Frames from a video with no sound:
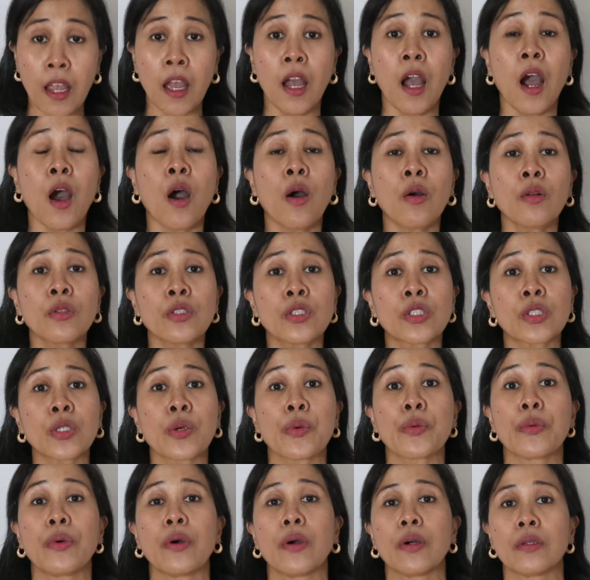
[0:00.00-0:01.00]

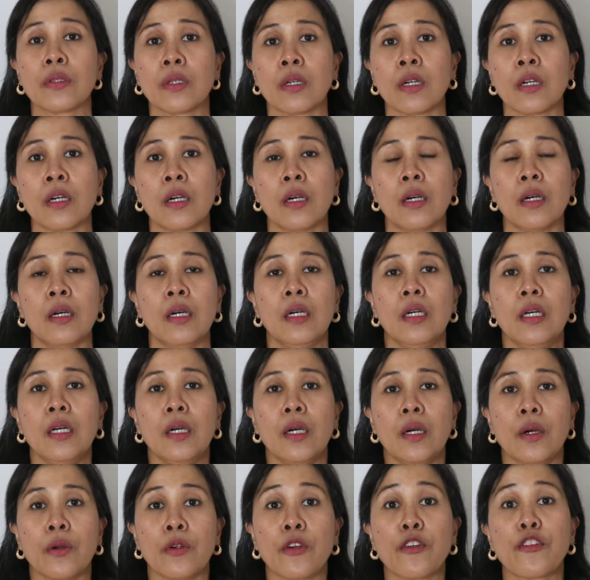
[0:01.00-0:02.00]
also
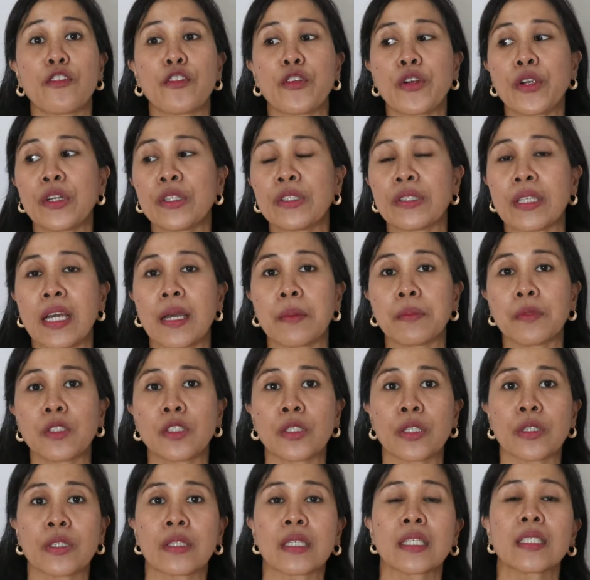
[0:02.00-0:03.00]
refer them
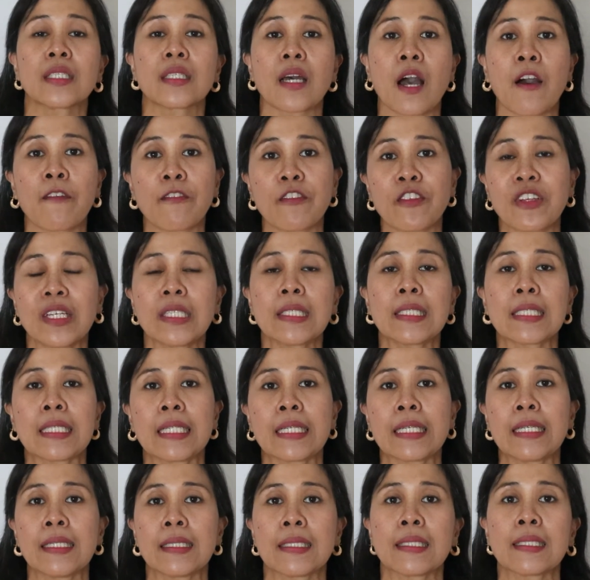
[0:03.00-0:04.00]
to this office,
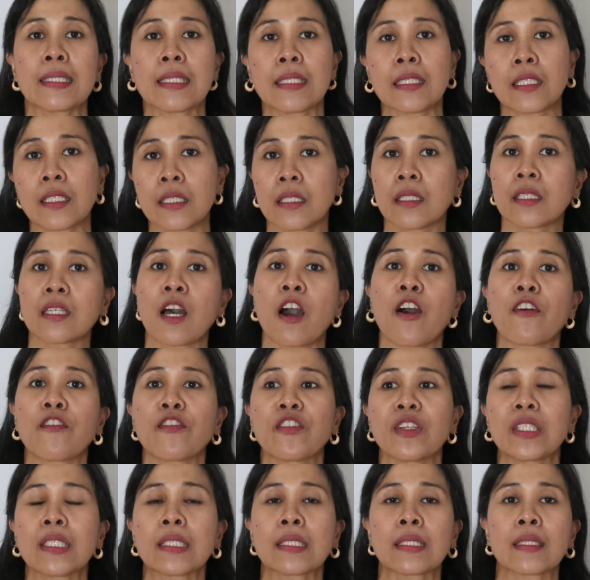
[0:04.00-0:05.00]
legal assistance
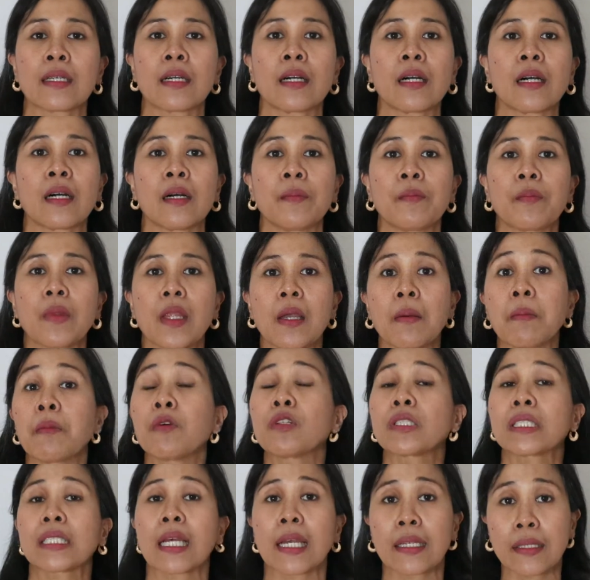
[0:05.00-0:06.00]
office,
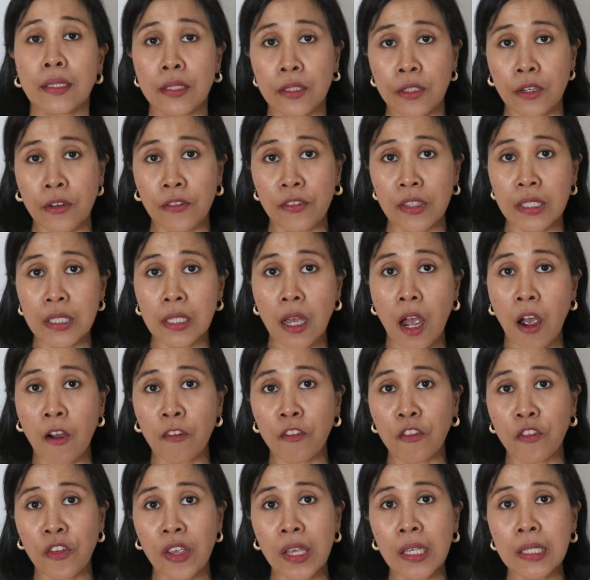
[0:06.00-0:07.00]
multi-service
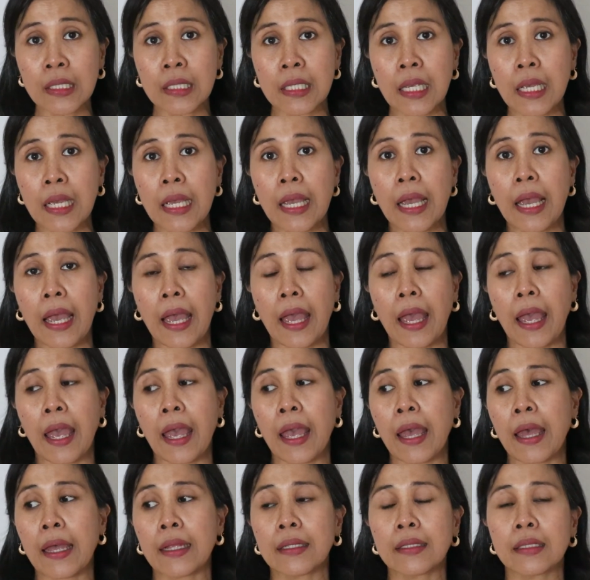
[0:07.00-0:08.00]
office.
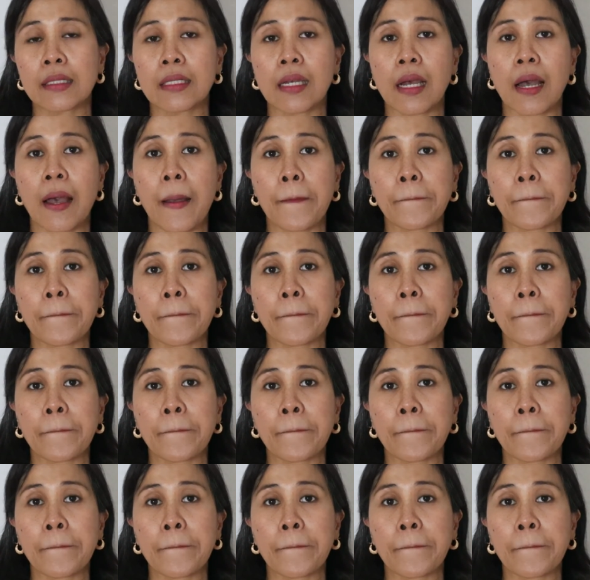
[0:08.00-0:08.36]
And